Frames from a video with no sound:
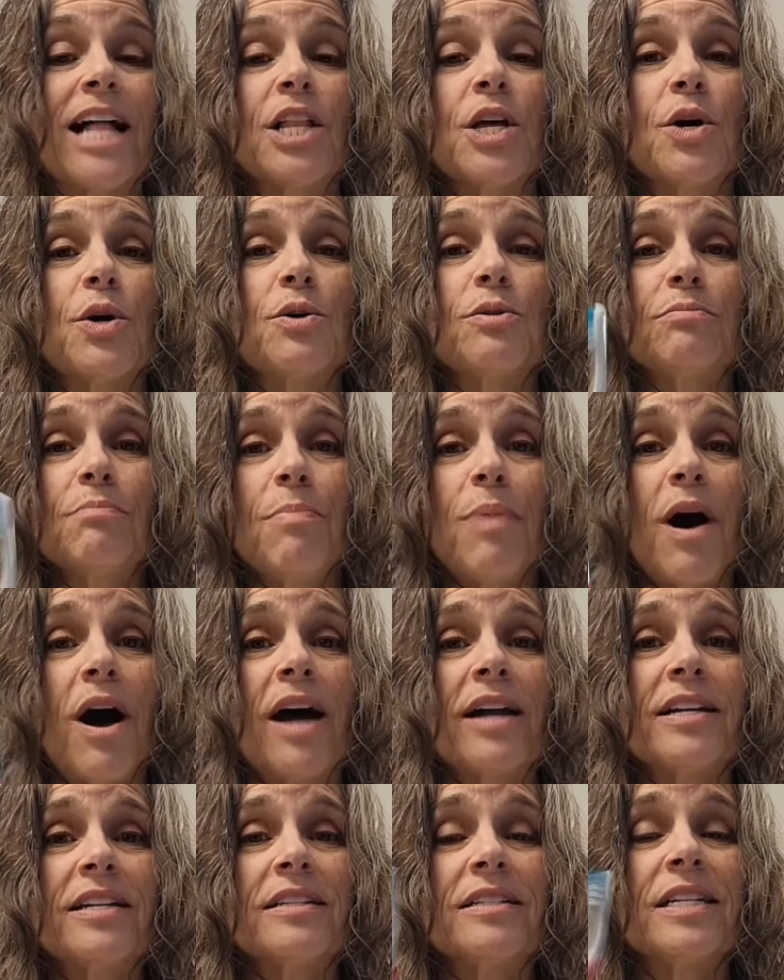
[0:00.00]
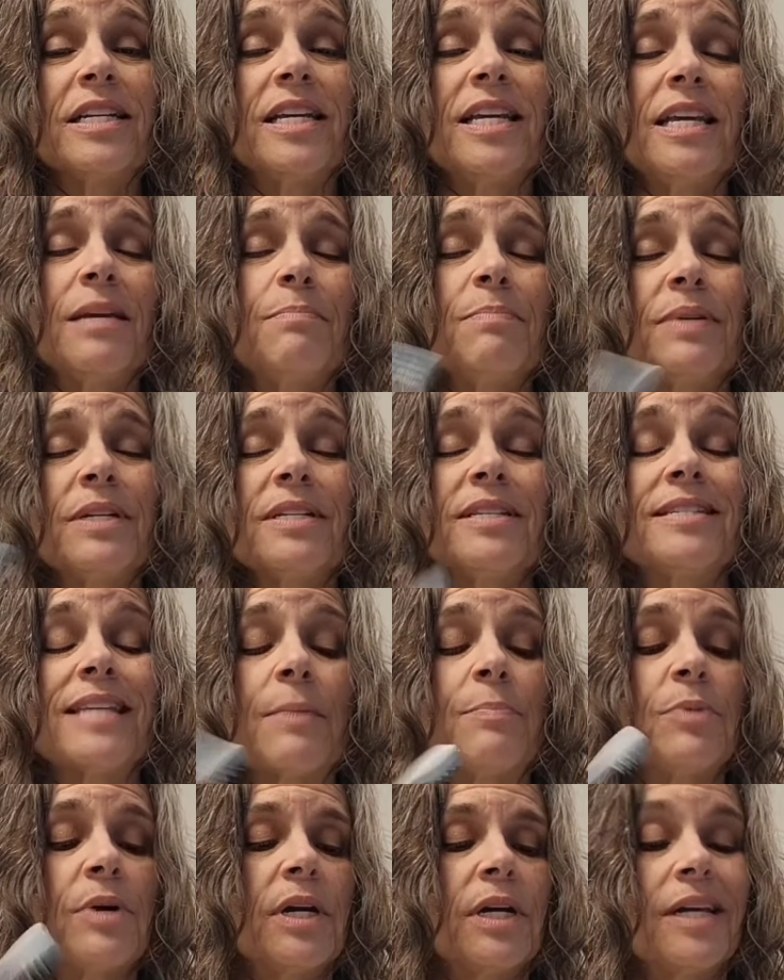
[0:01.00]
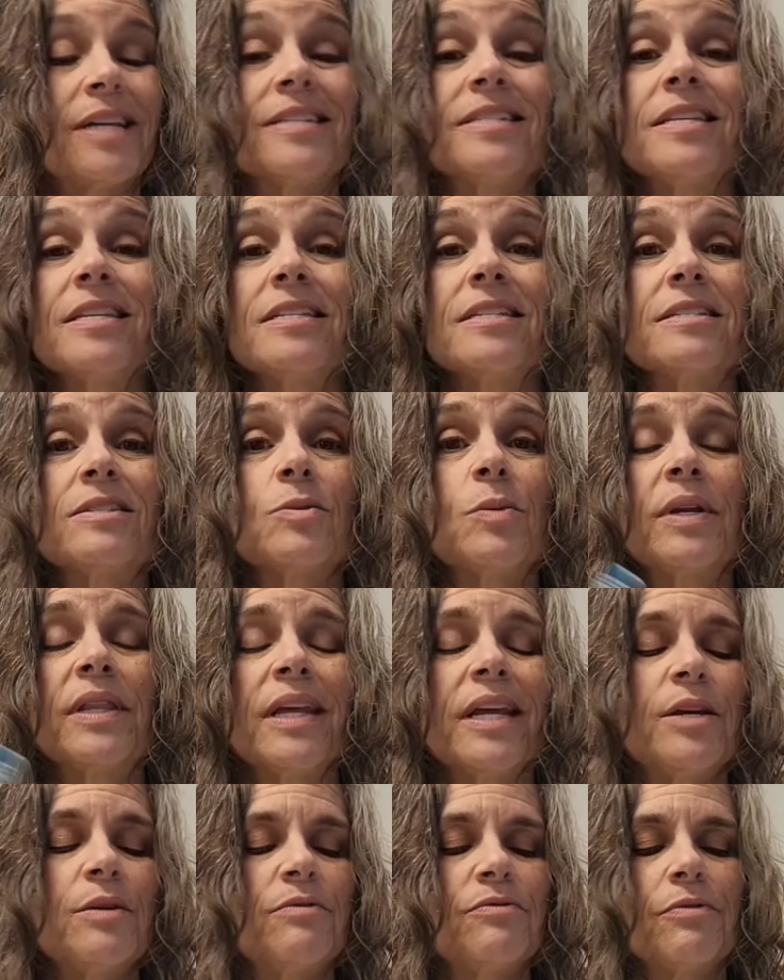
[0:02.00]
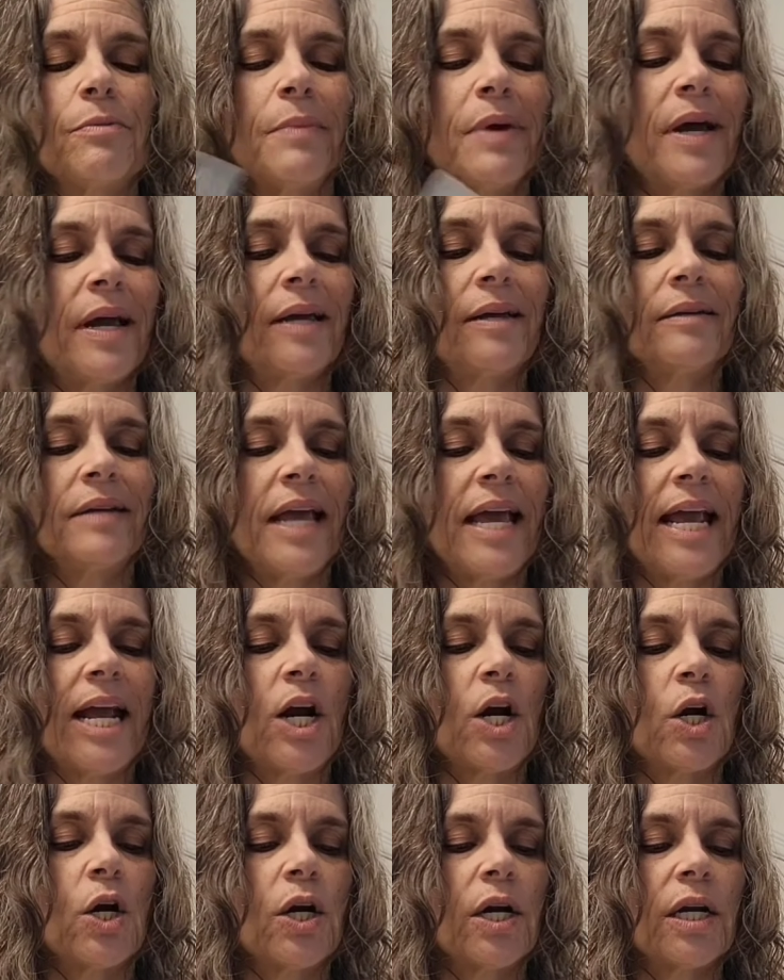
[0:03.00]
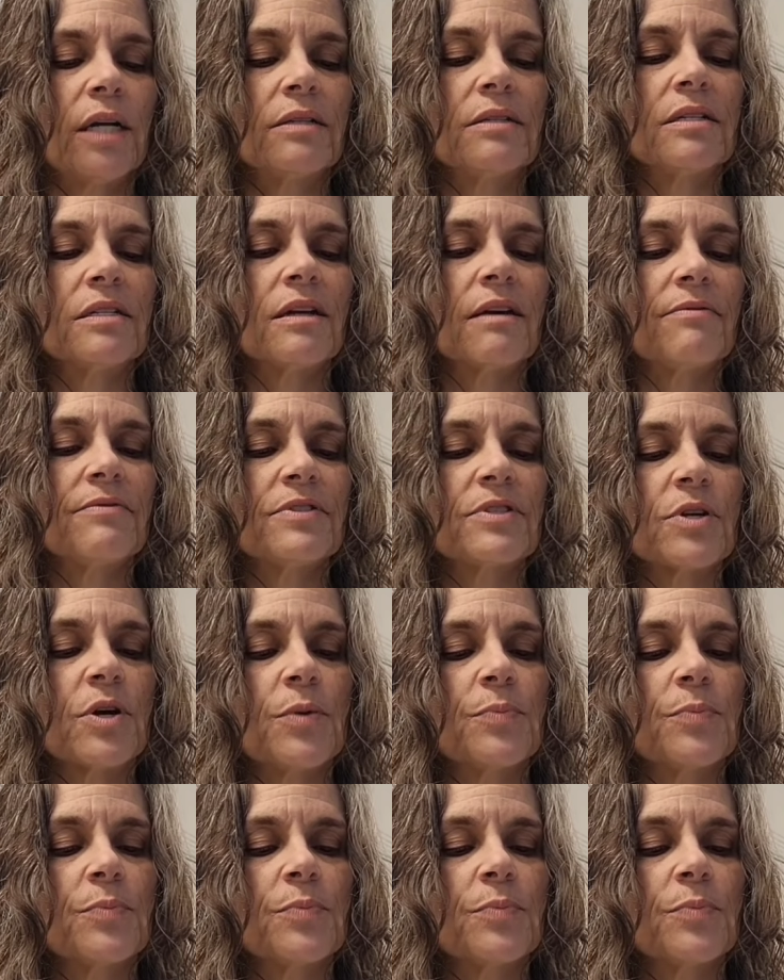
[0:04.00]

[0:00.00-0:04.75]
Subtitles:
tallow pot to keep separate, because this is the one that I use for my hair and stuff.